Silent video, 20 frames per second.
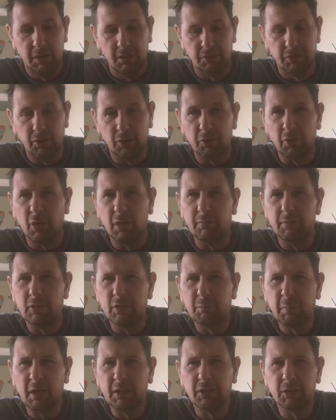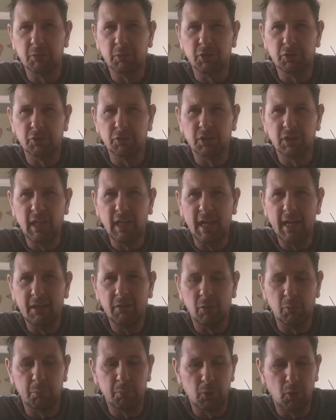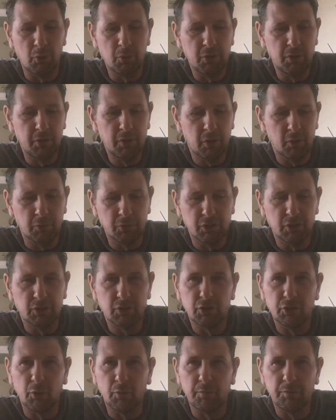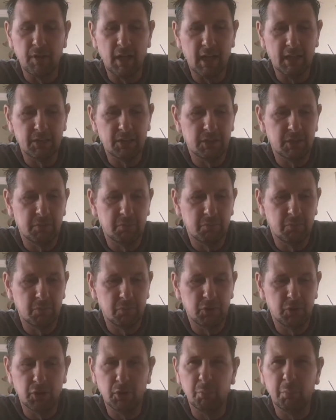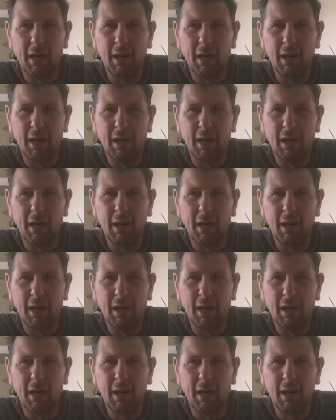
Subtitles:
So I don't know if his battery was just dead or broken, or it was just so flat, too